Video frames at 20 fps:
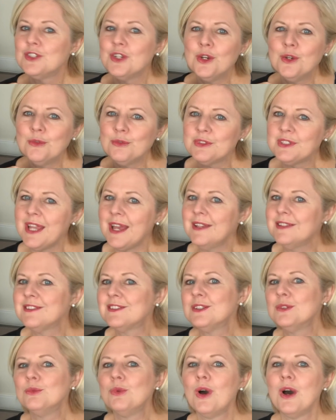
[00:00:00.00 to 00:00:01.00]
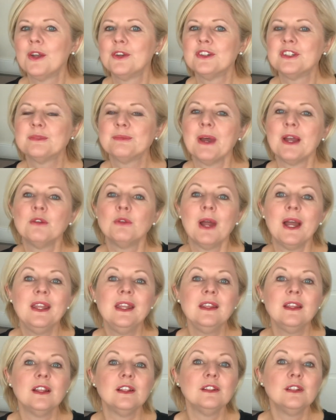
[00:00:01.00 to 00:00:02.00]
don't test the waters by
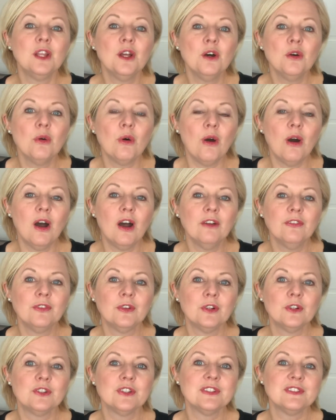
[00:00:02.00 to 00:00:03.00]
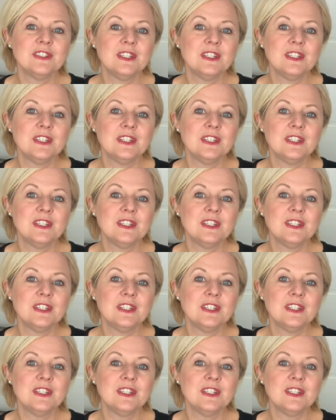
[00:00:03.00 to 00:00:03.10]
writing a low offer